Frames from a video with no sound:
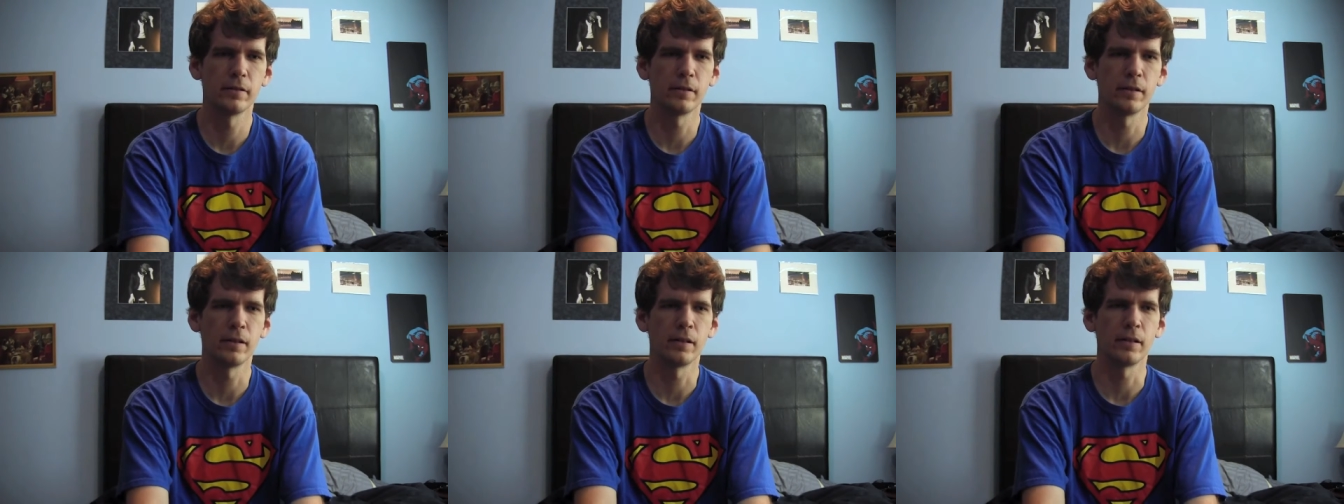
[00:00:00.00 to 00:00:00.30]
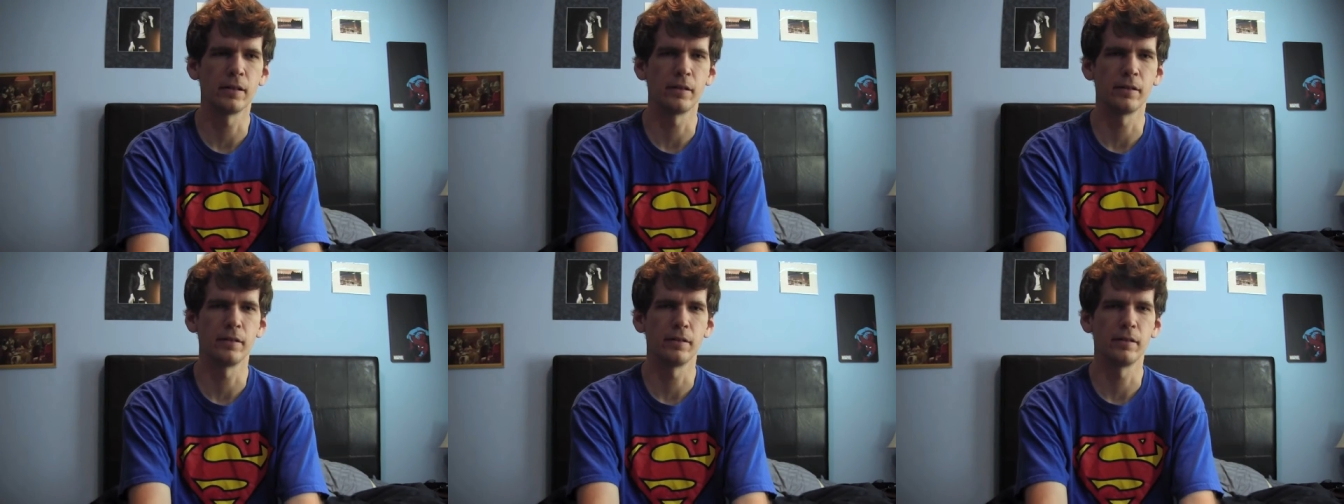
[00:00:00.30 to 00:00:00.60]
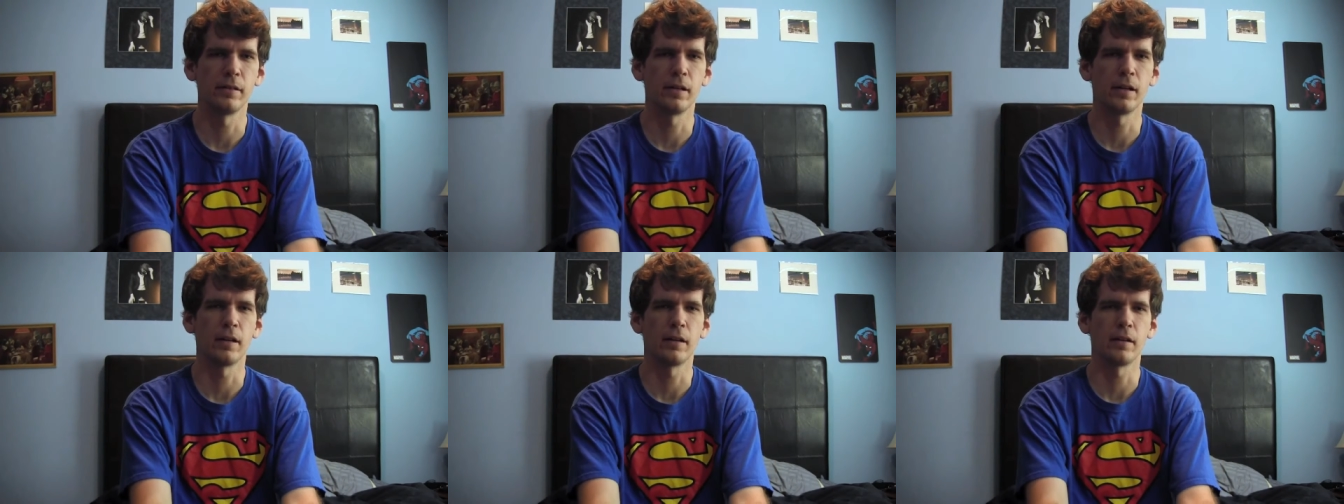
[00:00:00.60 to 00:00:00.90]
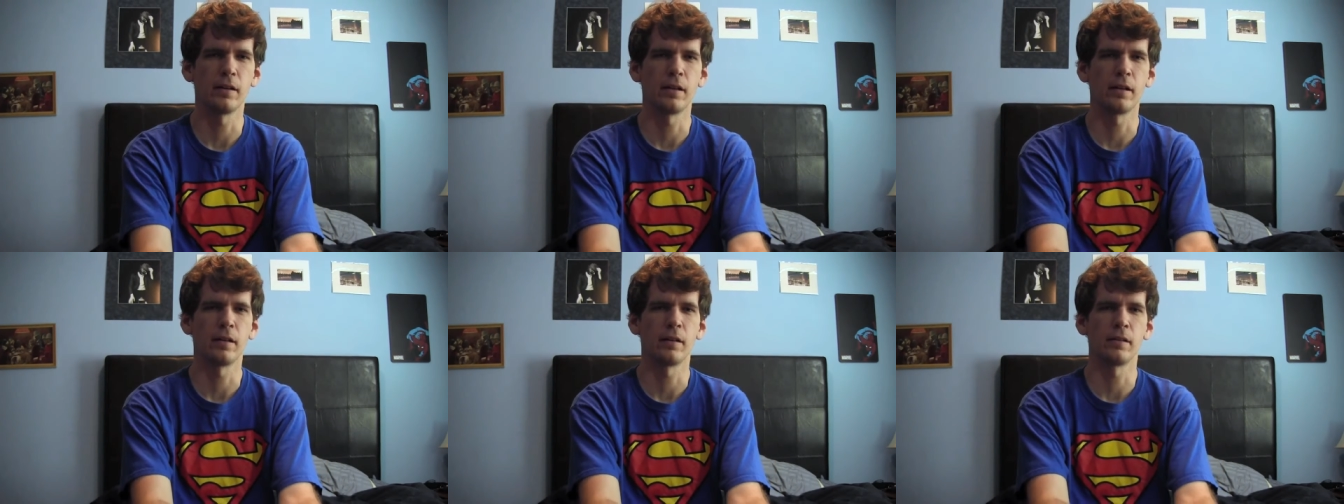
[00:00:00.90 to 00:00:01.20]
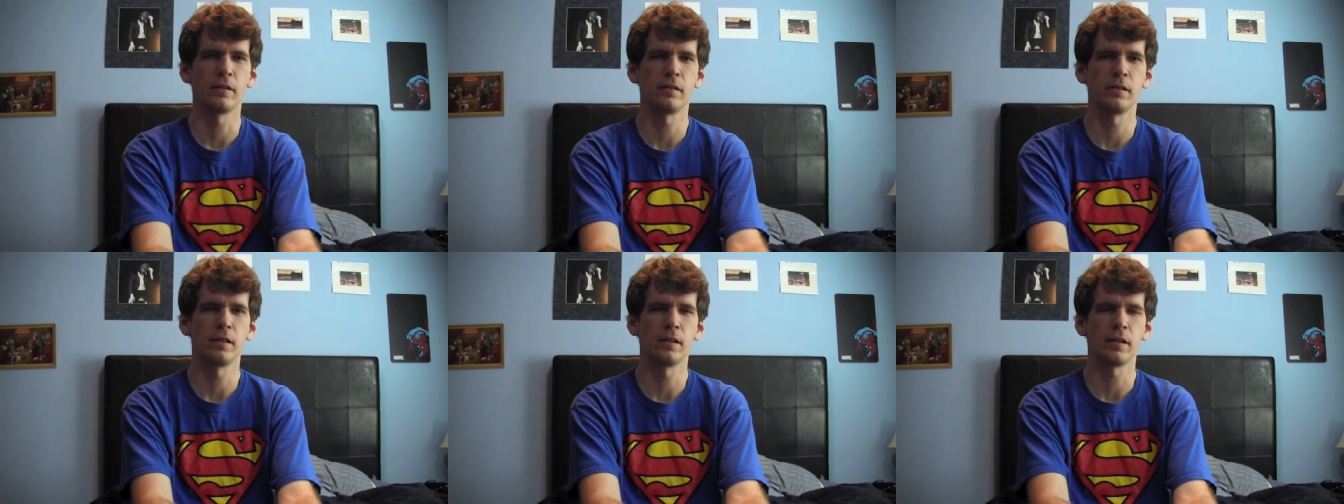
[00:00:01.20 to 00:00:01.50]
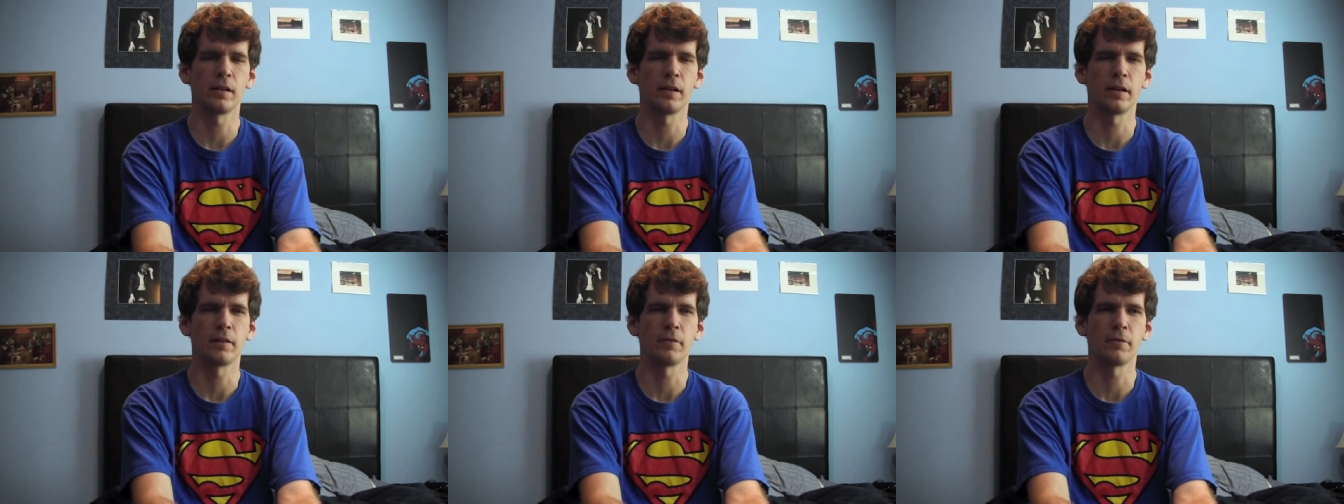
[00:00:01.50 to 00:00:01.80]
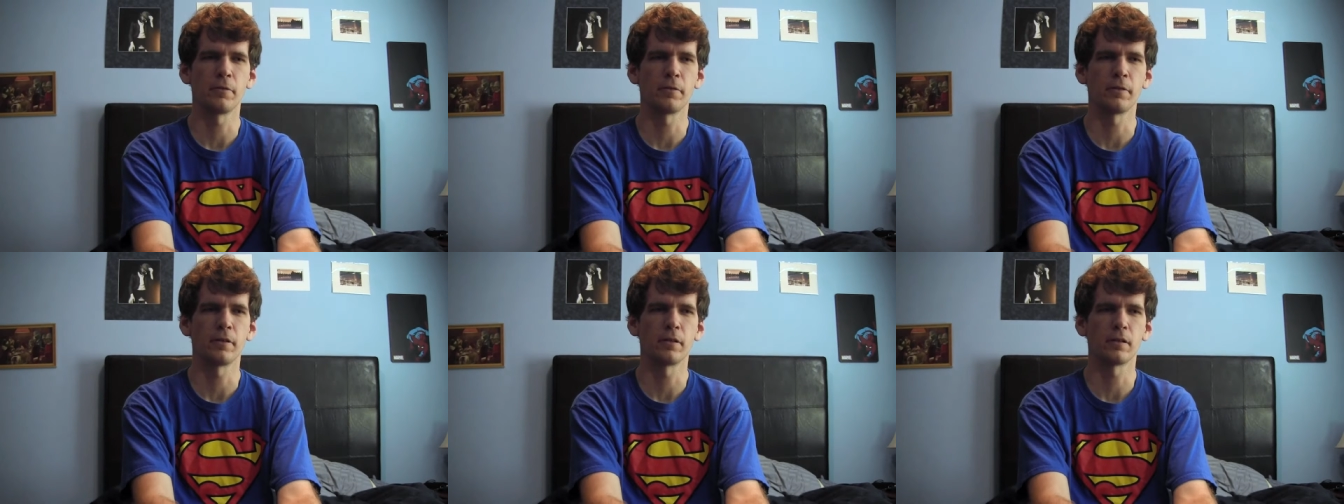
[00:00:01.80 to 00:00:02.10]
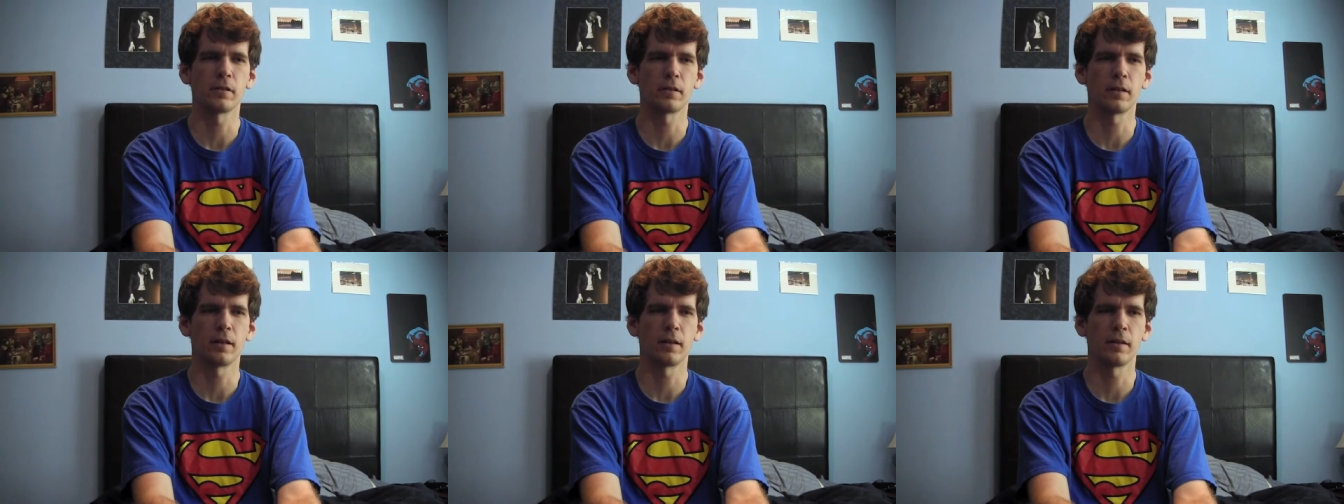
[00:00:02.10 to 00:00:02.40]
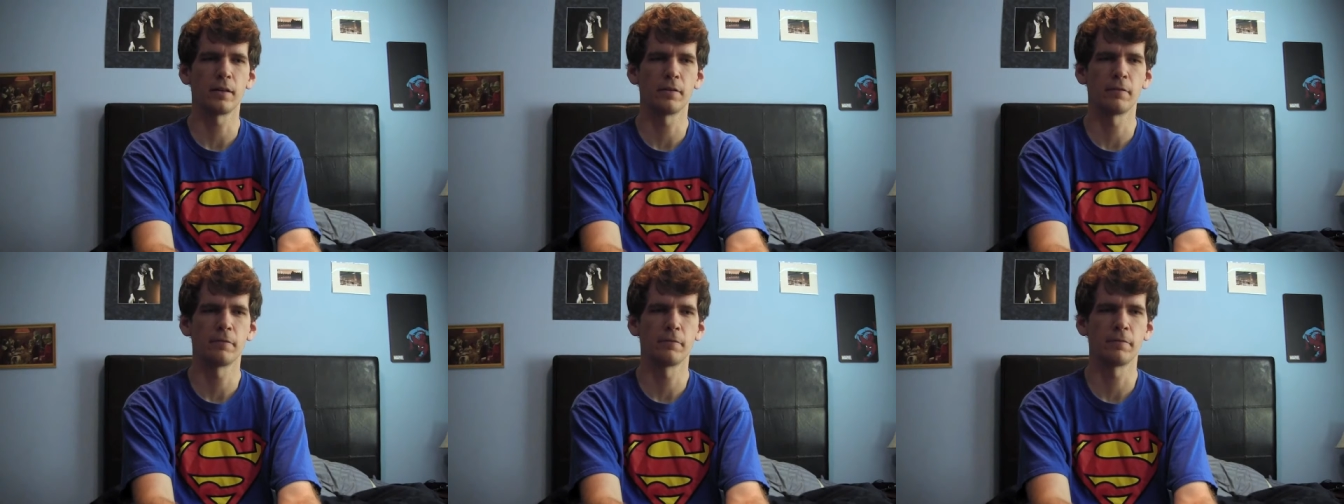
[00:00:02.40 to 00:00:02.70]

And yeah, I think you have to work like